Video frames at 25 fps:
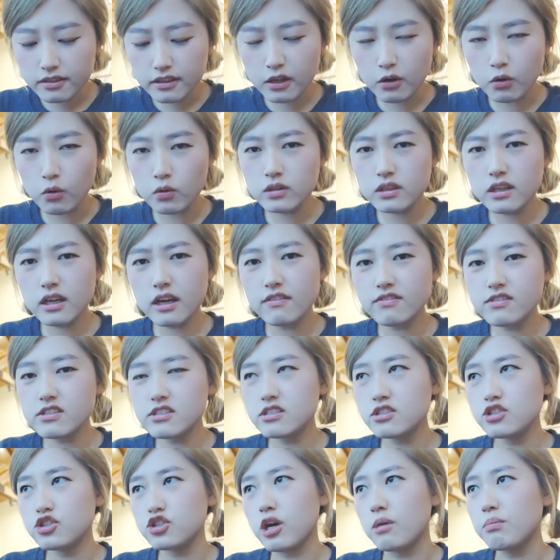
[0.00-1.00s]
They only have this
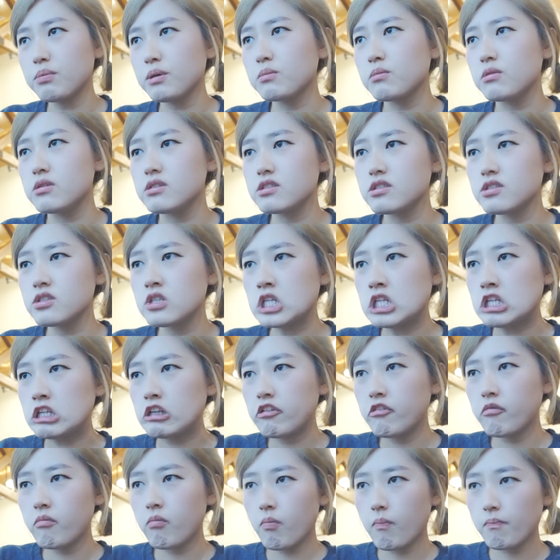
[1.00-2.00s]
in shopping malls.
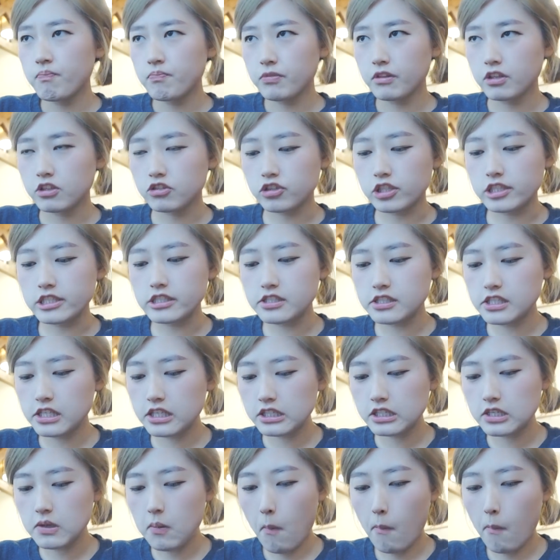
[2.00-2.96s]
Great steak?